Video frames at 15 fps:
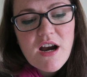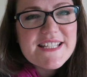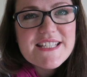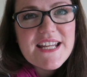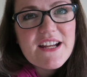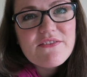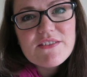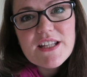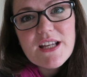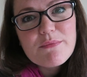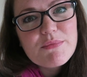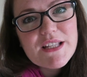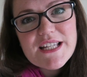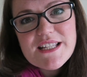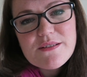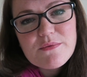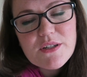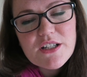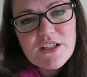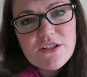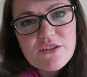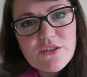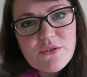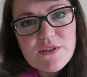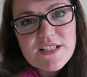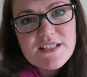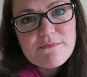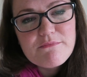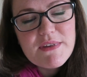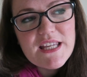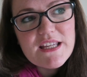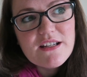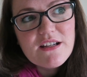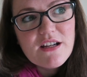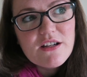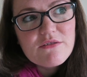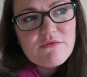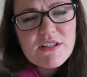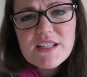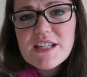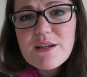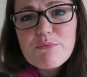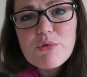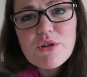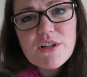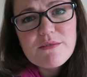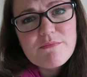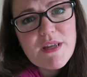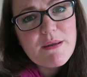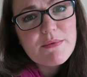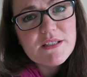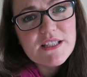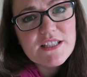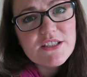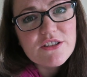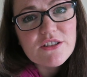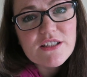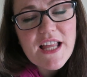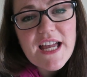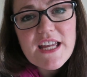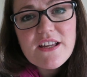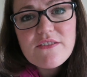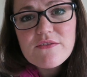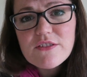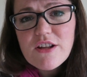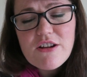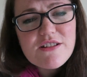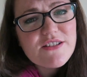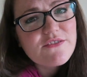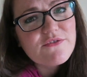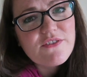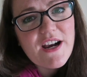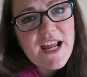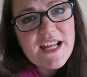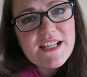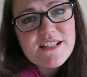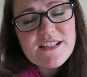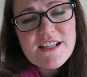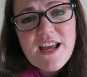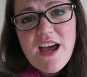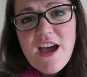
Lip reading: It's definitely a place where you're going to meet really important people in your life, lots of friends.